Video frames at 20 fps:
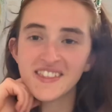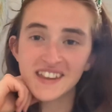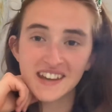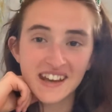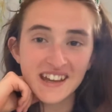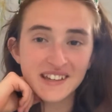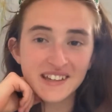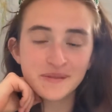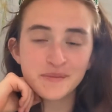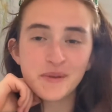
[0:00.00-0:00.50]
The
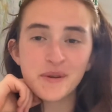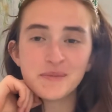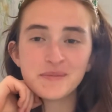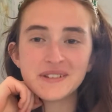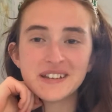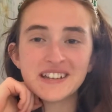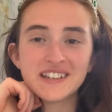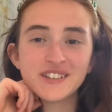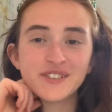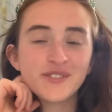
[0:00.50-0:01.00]
next prompt
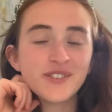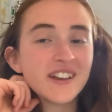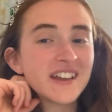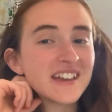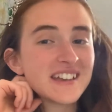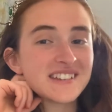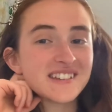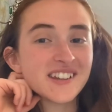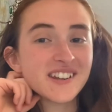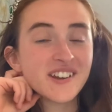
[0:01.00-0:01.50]
is for
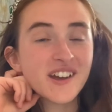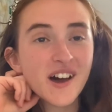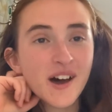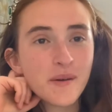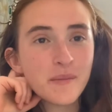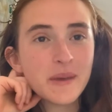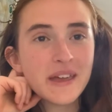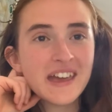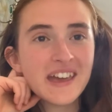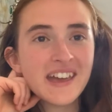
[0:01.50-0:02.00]

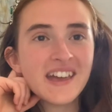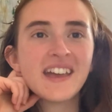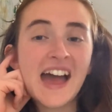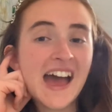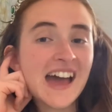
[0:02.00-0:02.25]
Izanami,